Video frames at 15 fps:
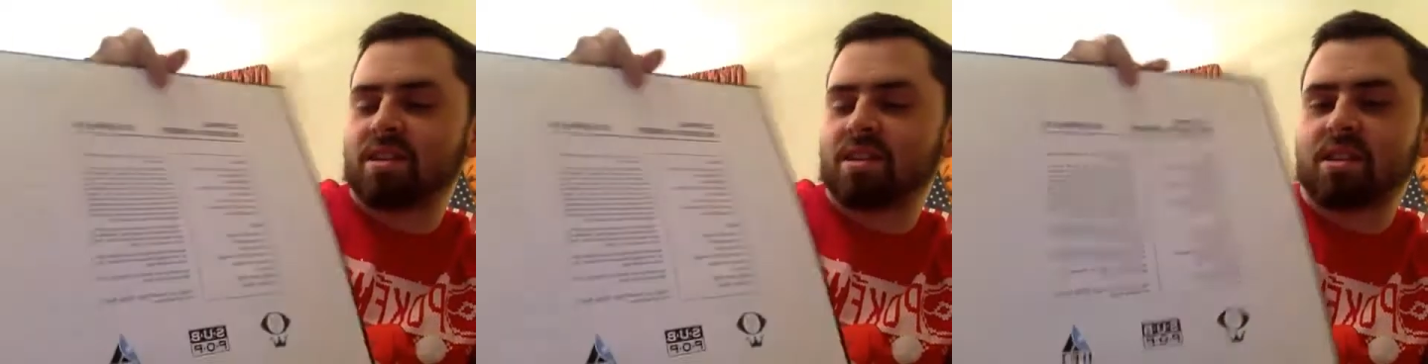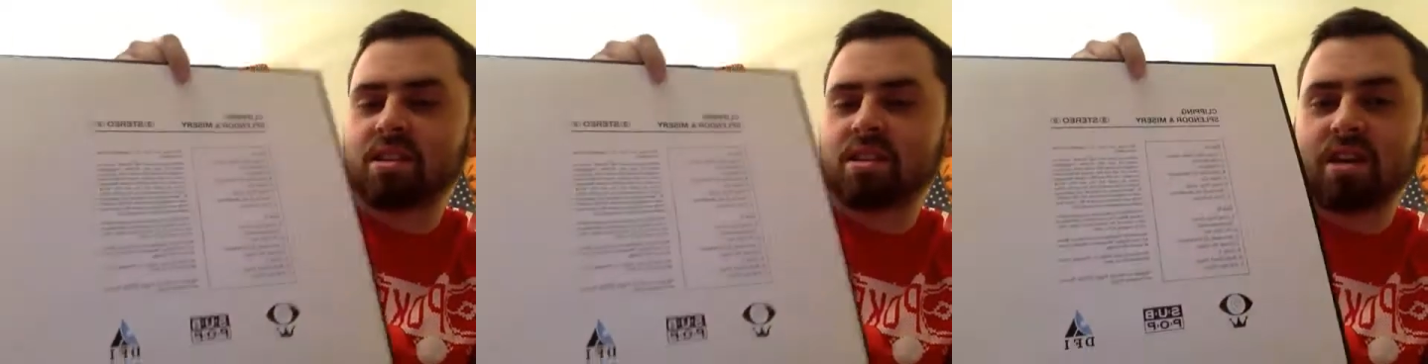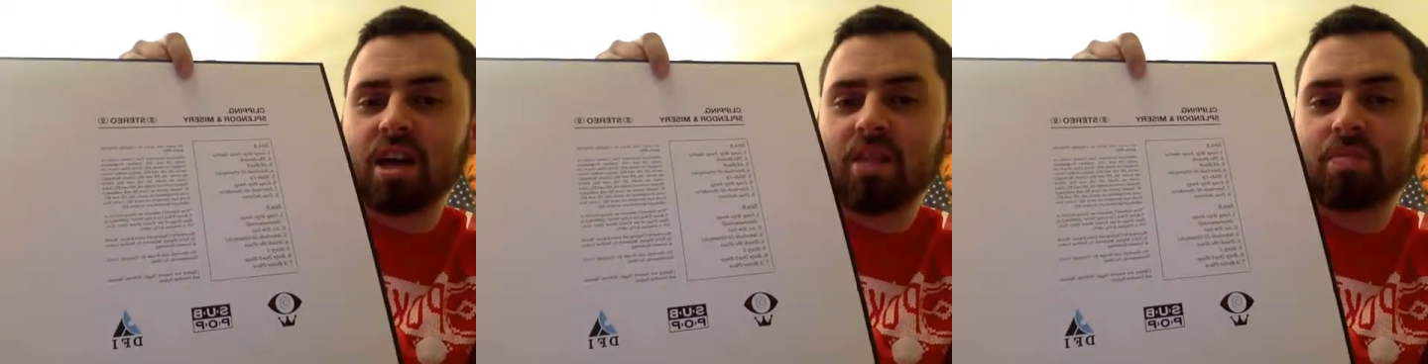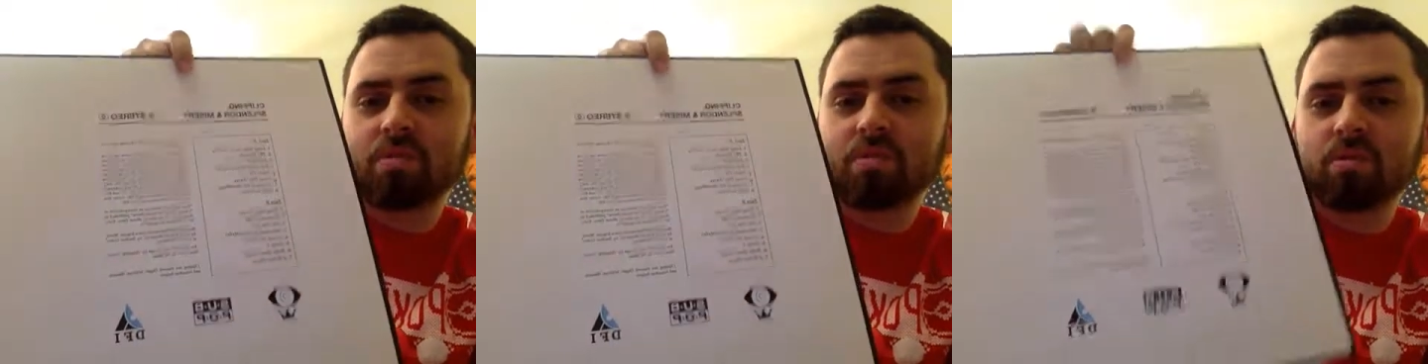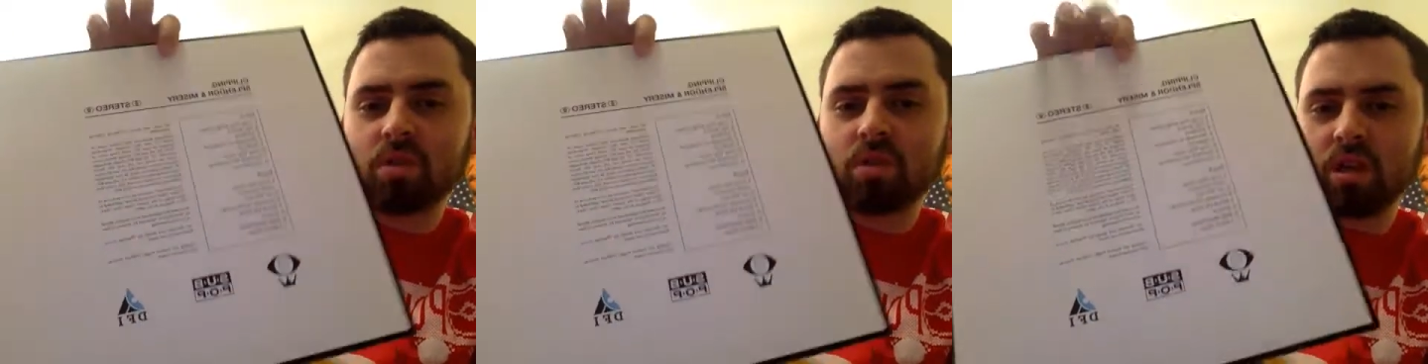just an
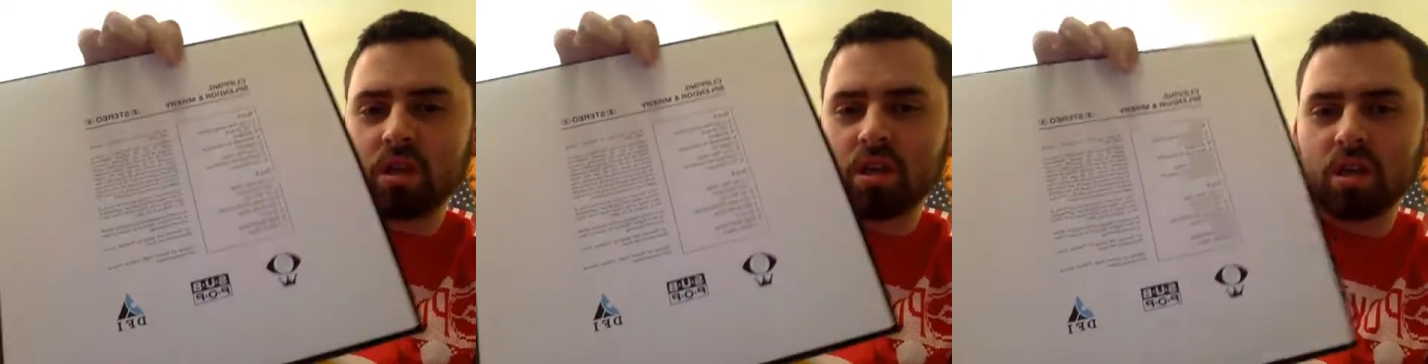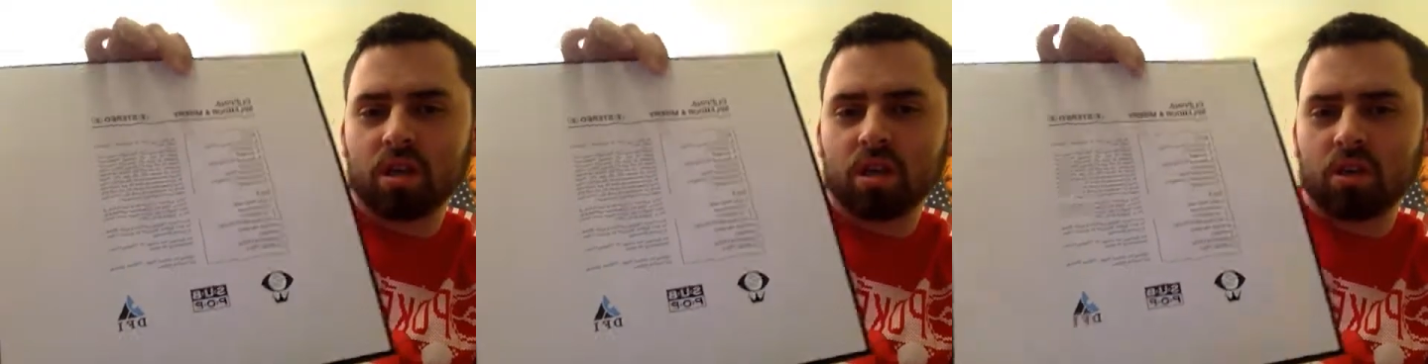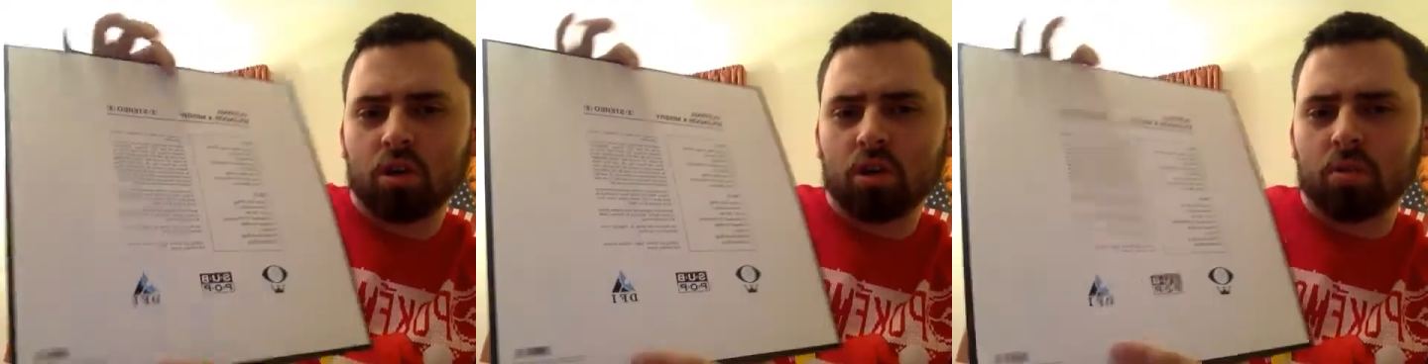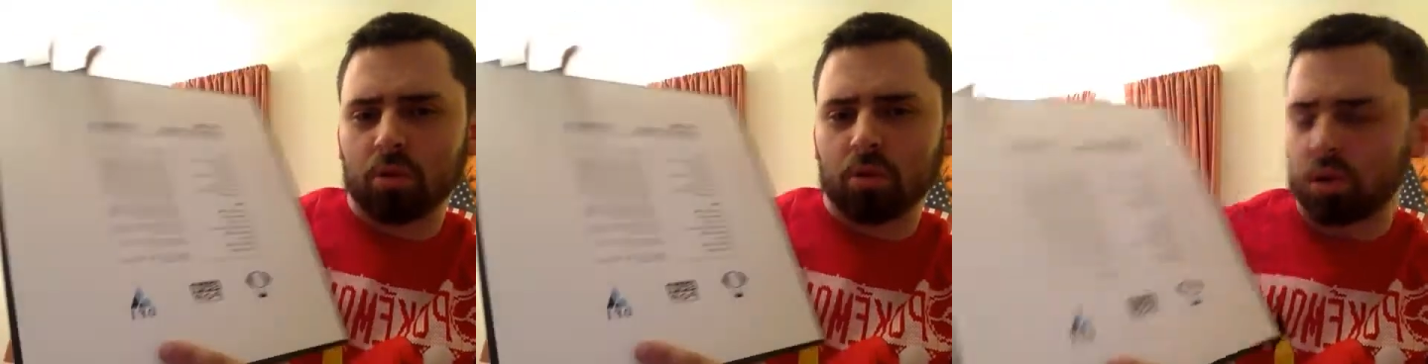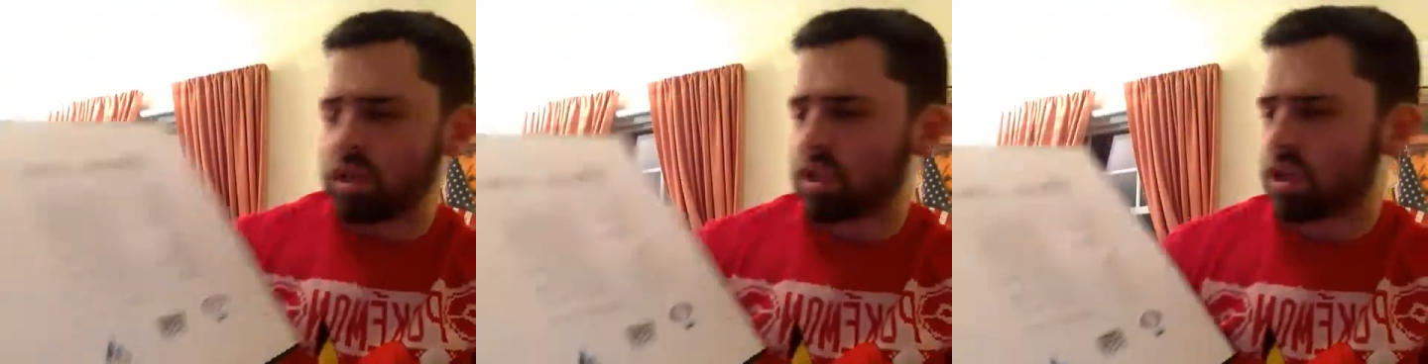absolutely
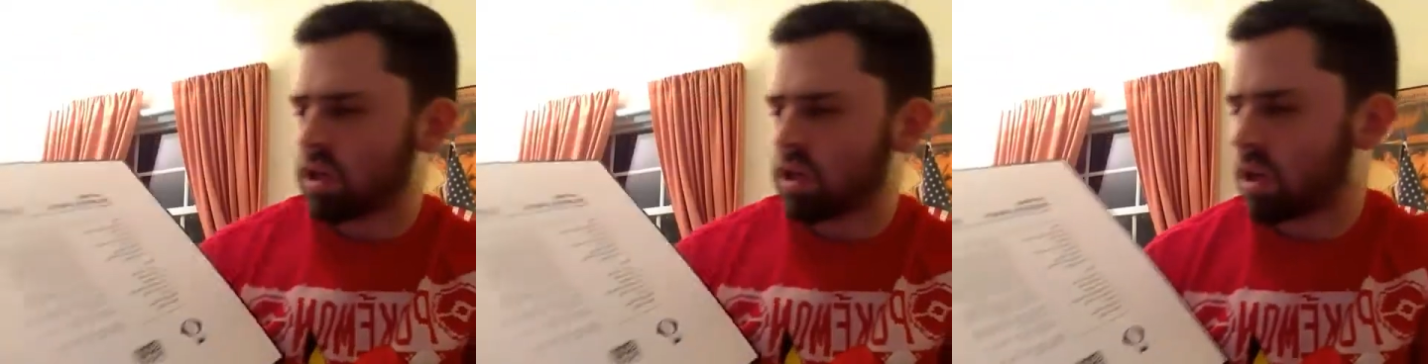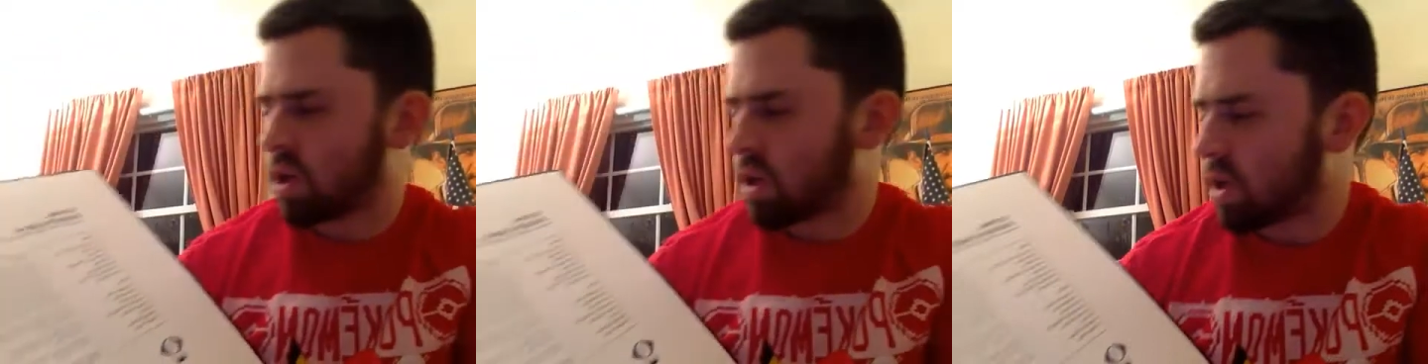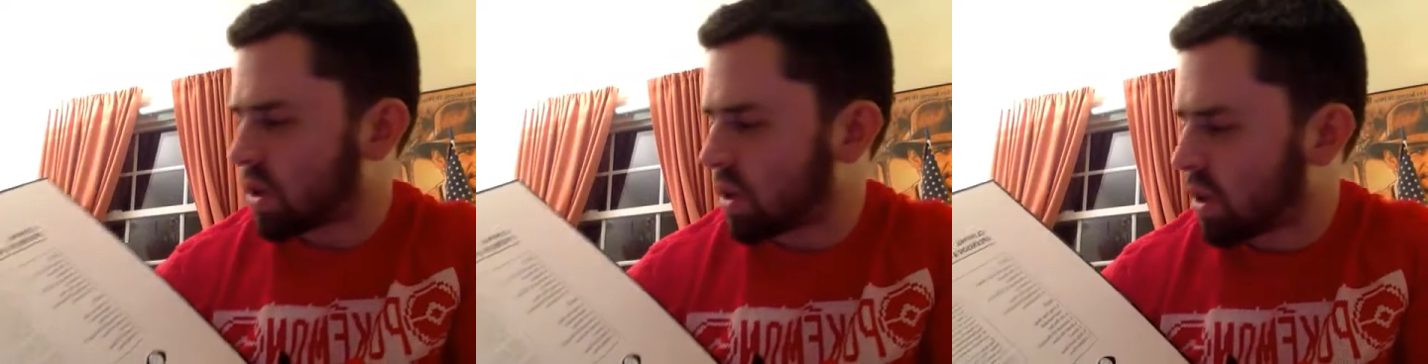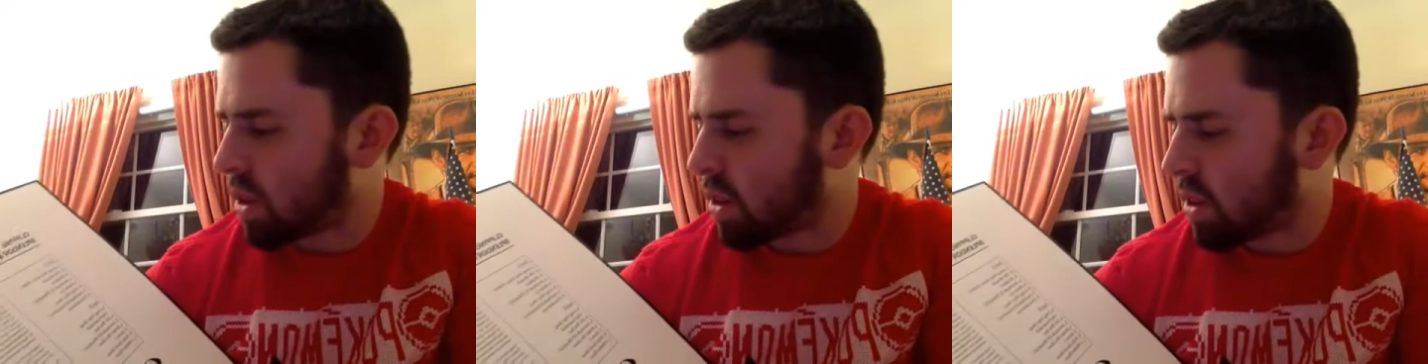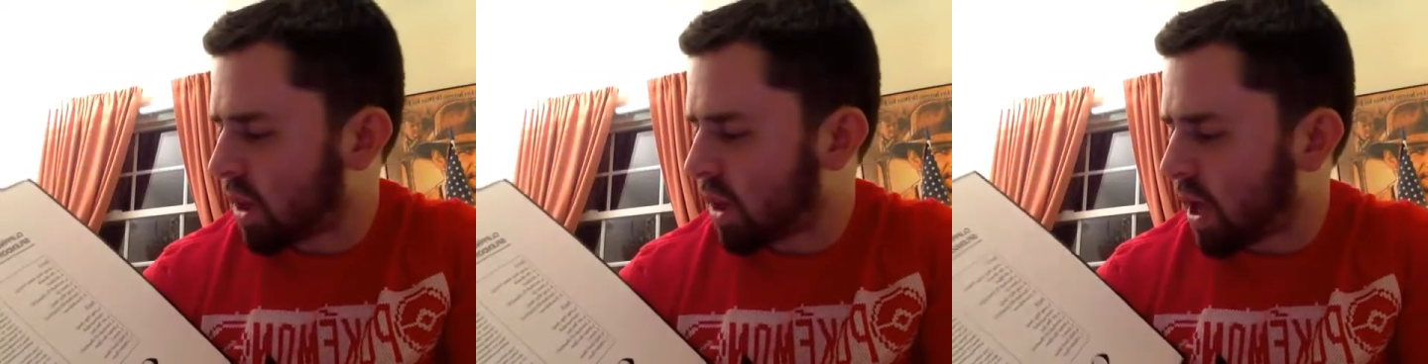incredible listen
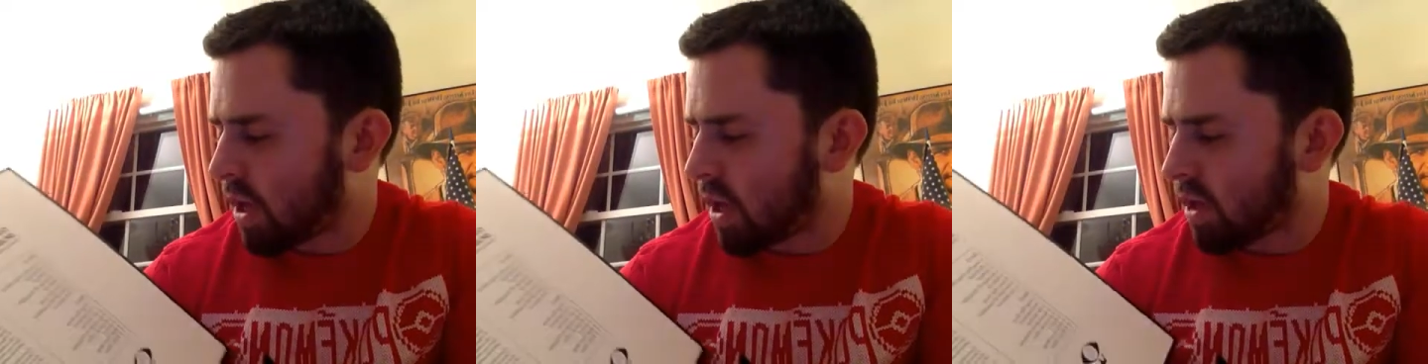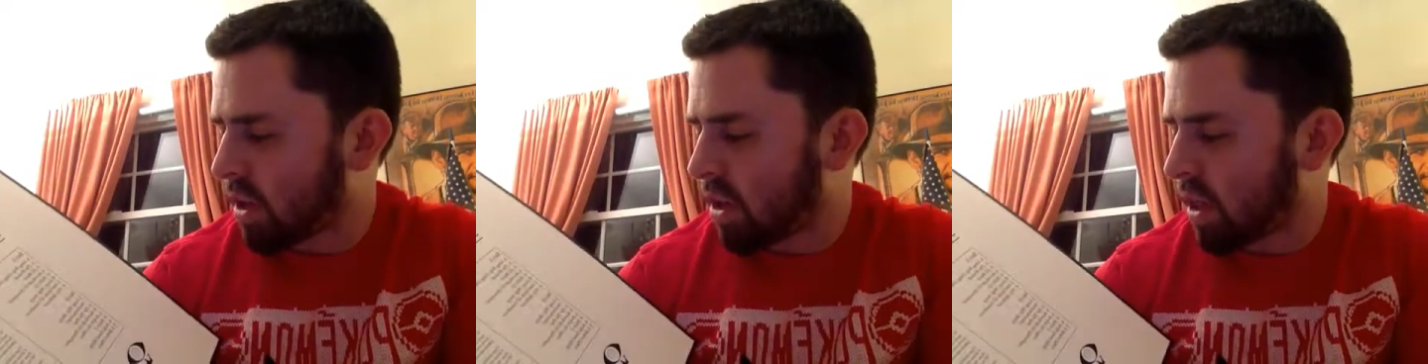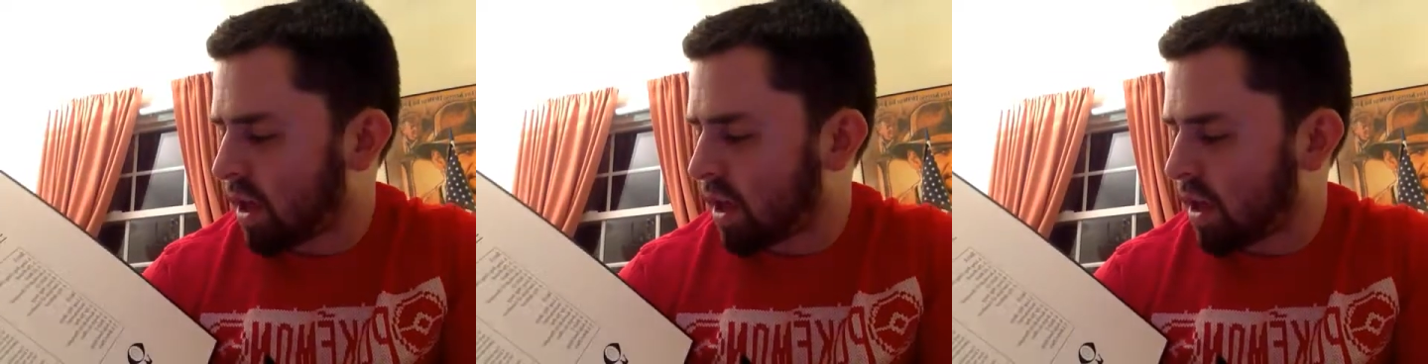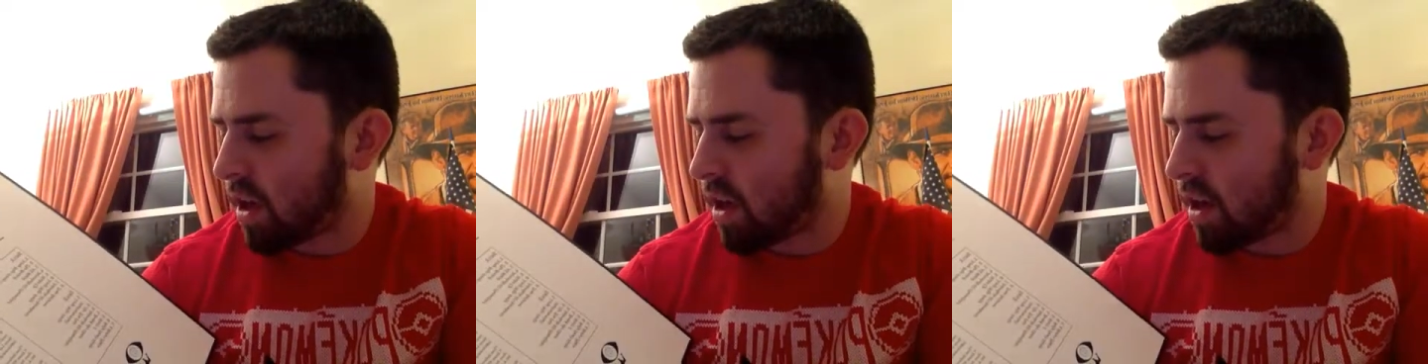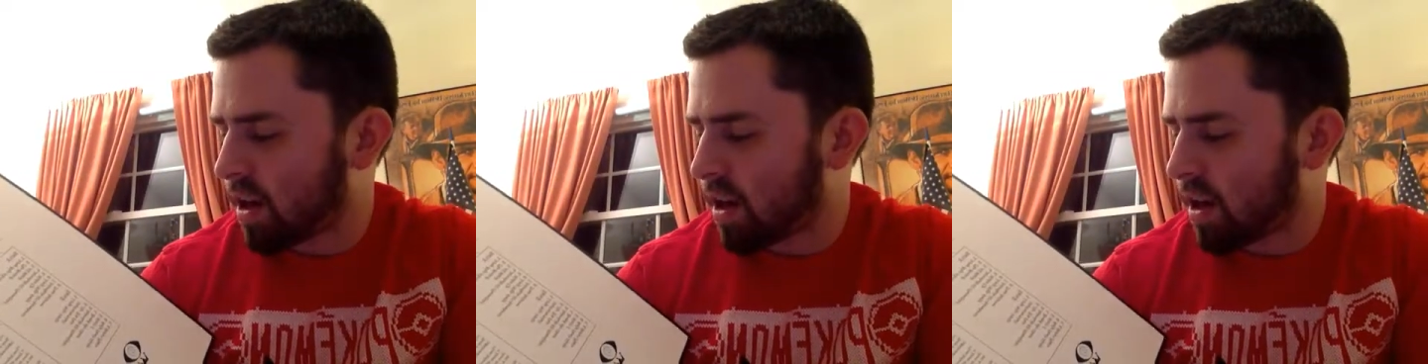that they